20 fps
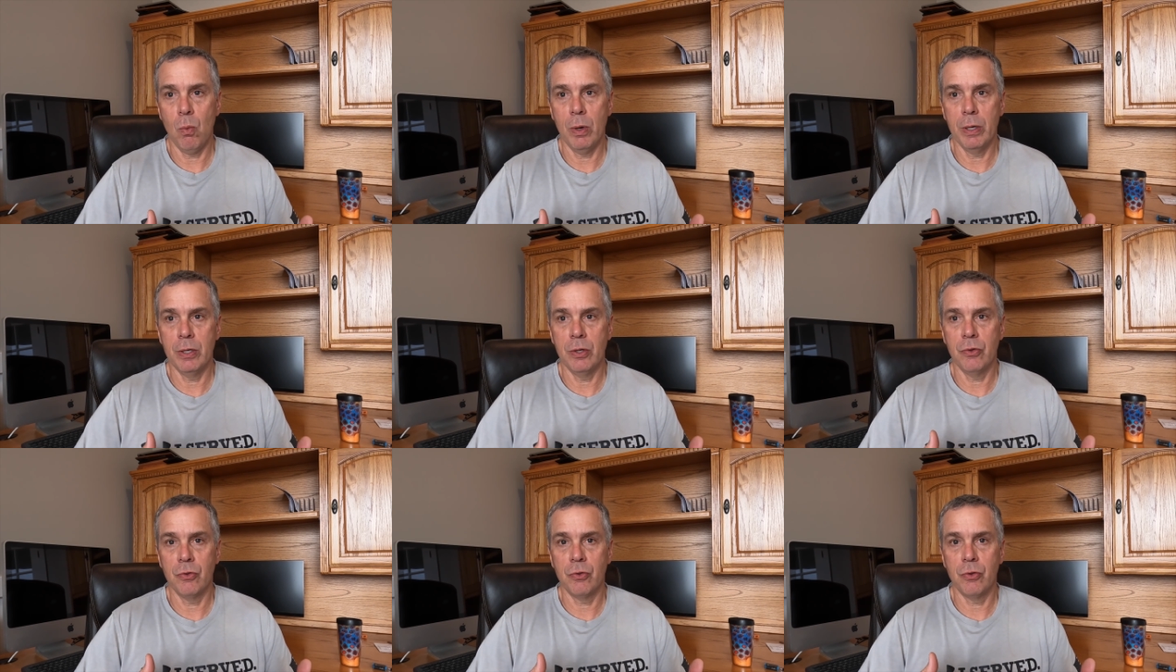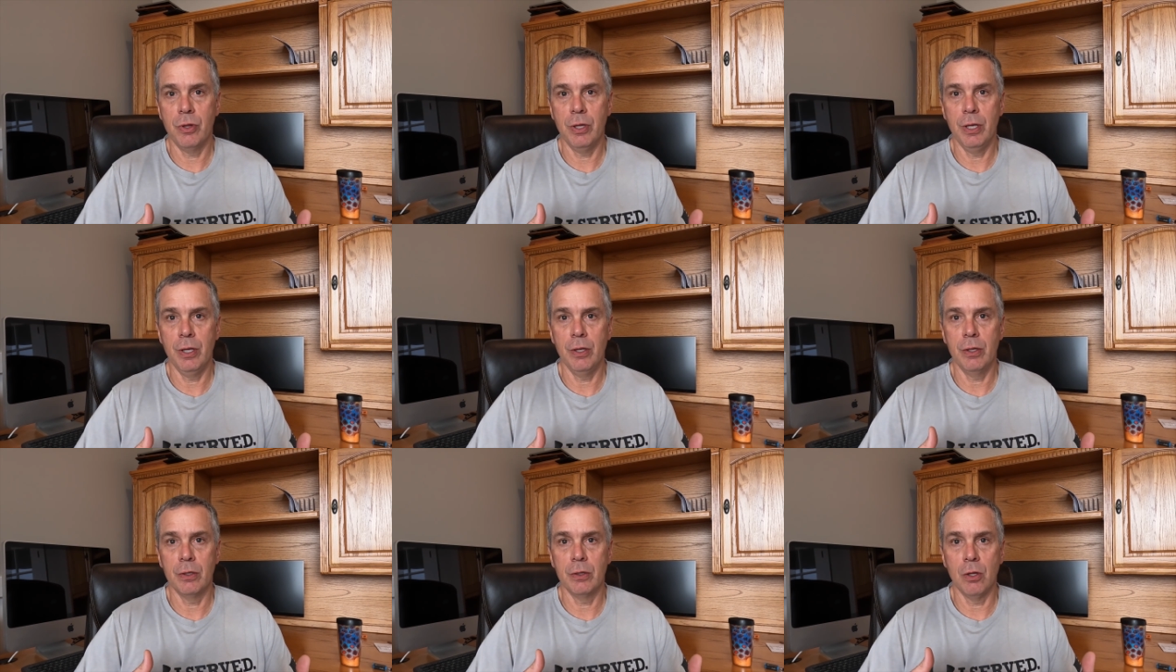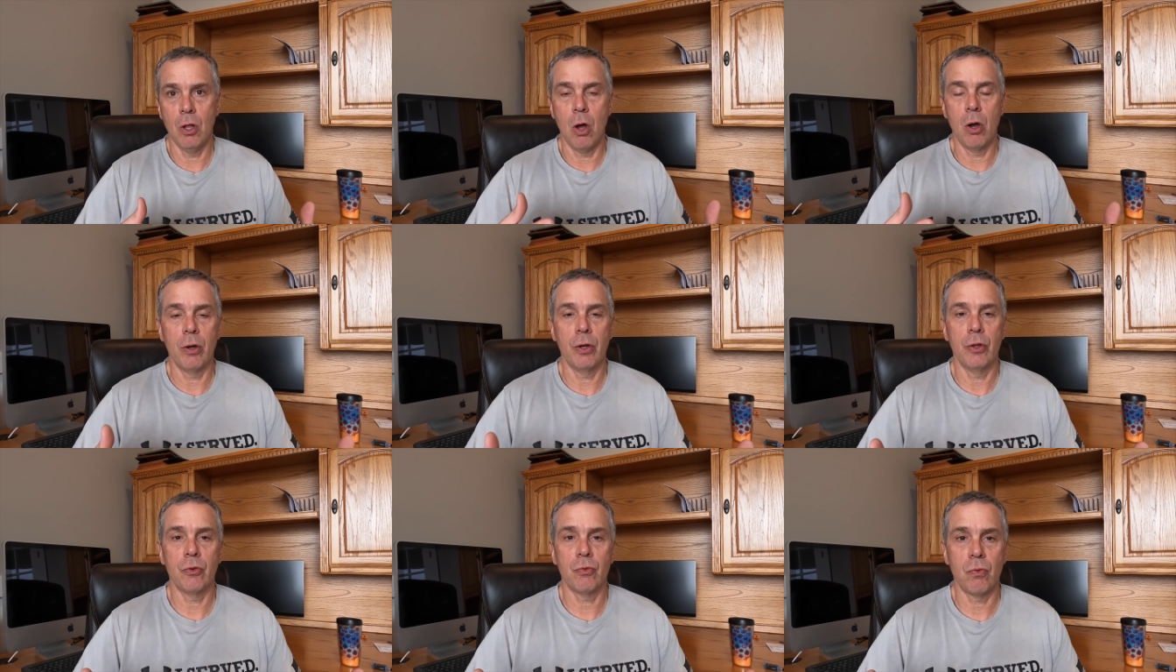what is the
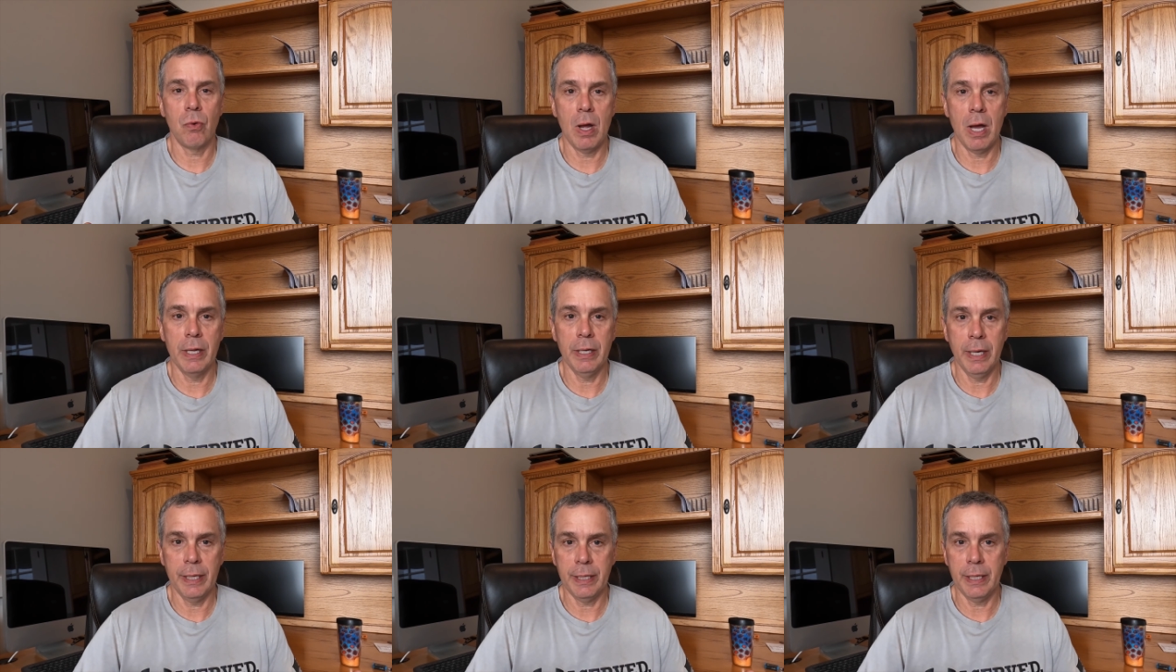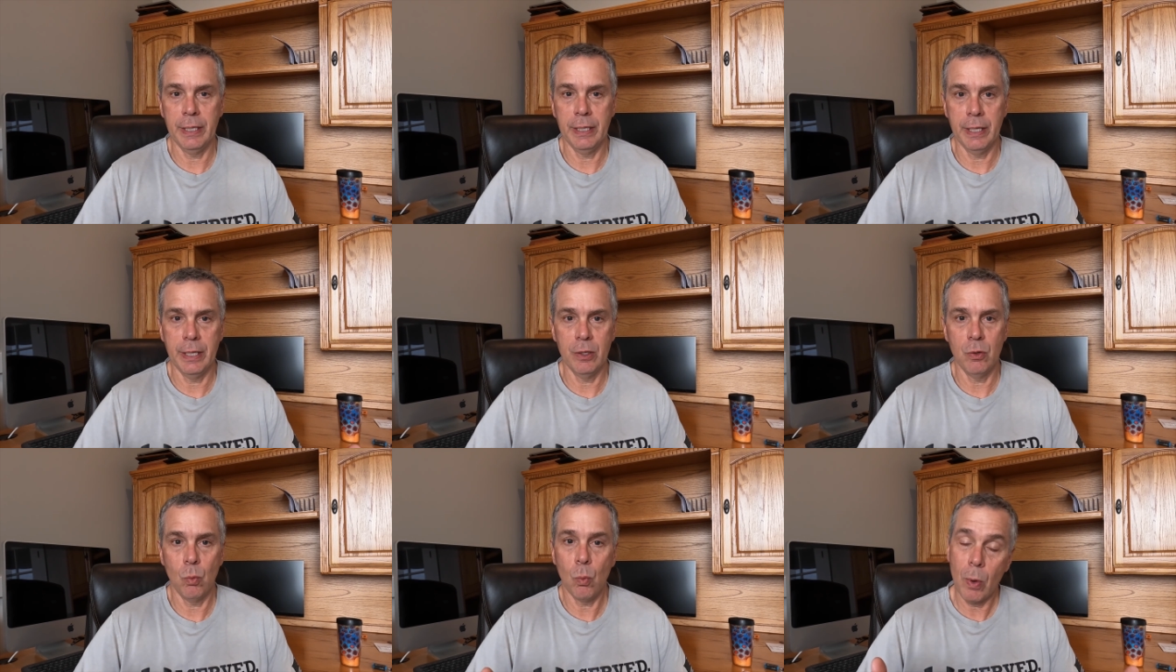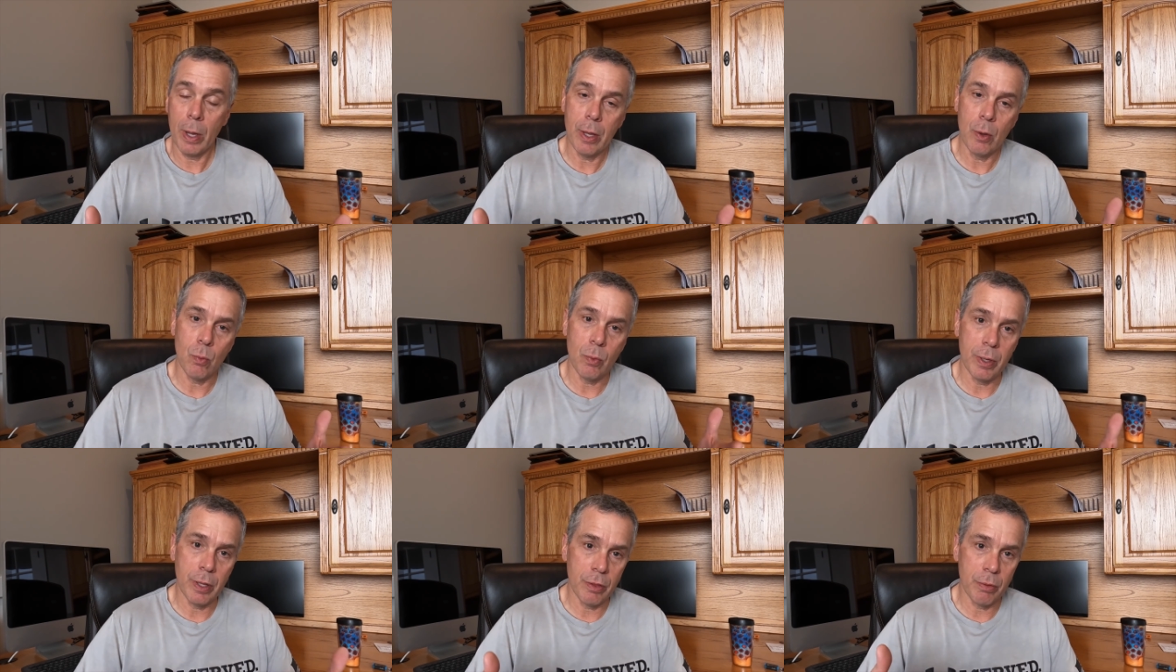longest rod I can get away
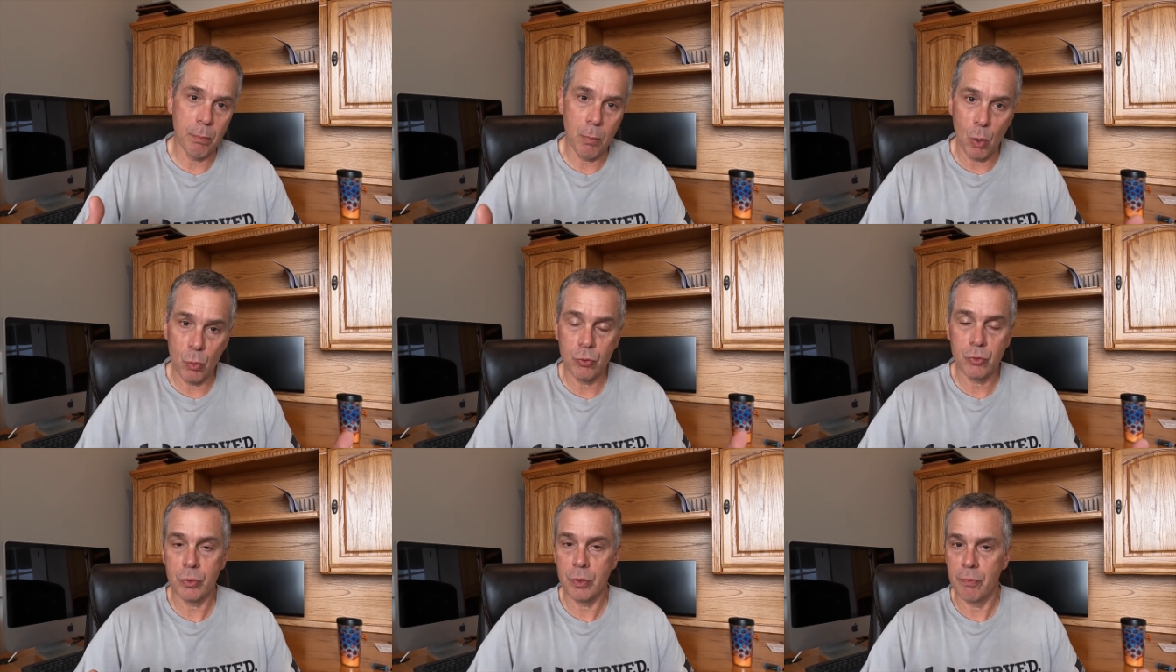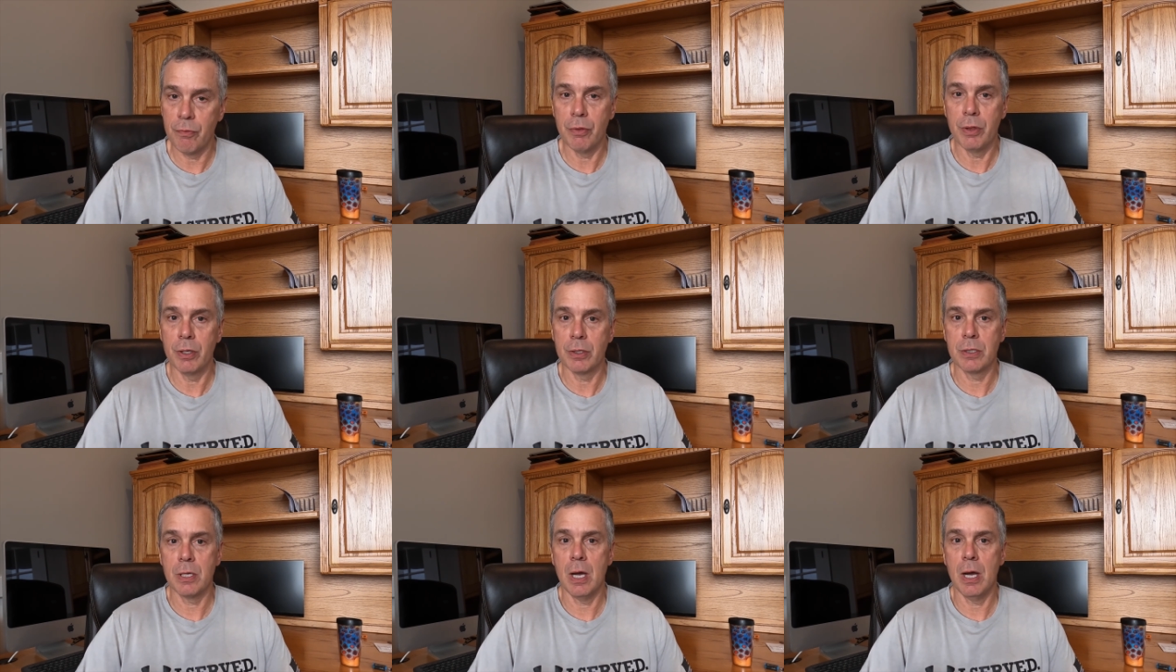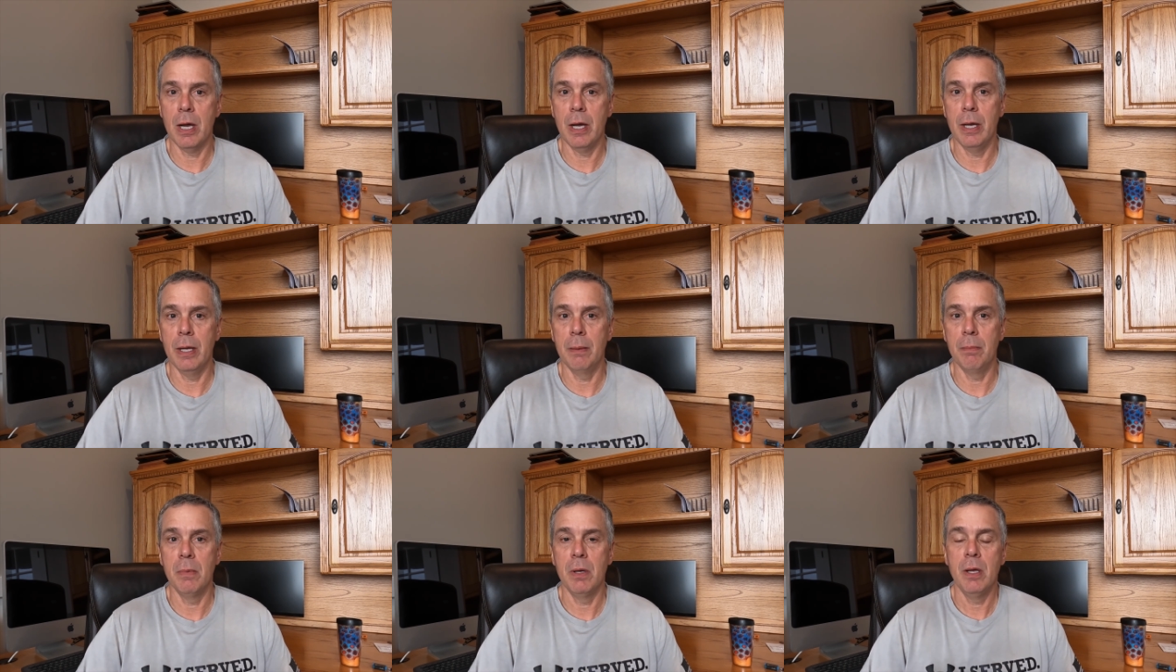with most of the
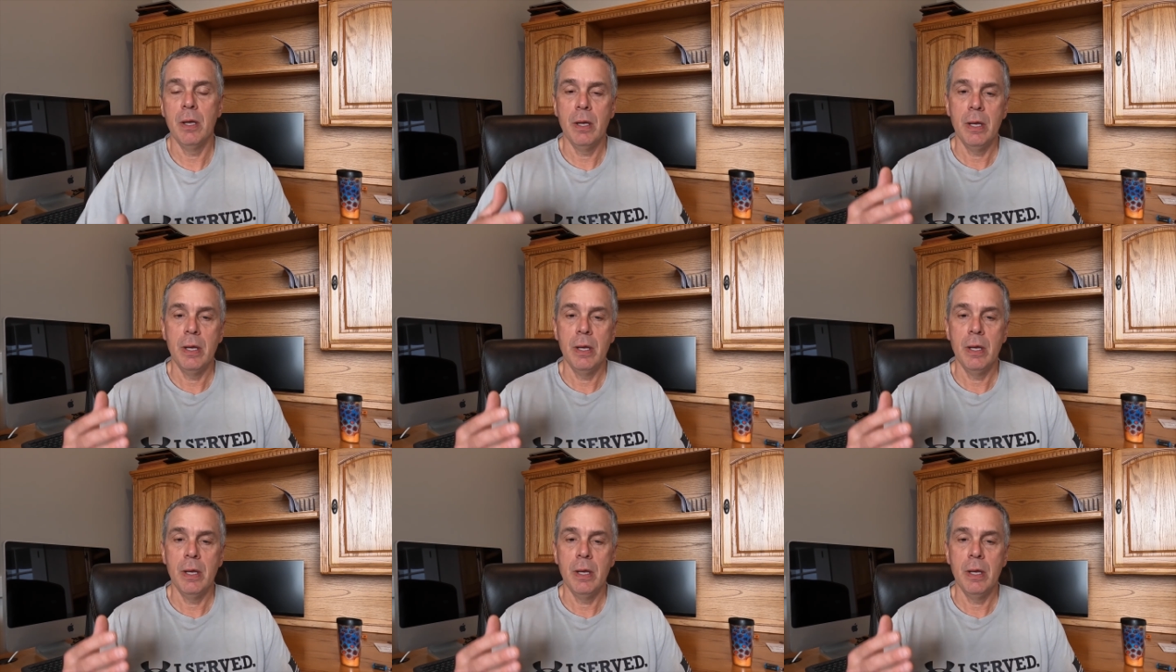time.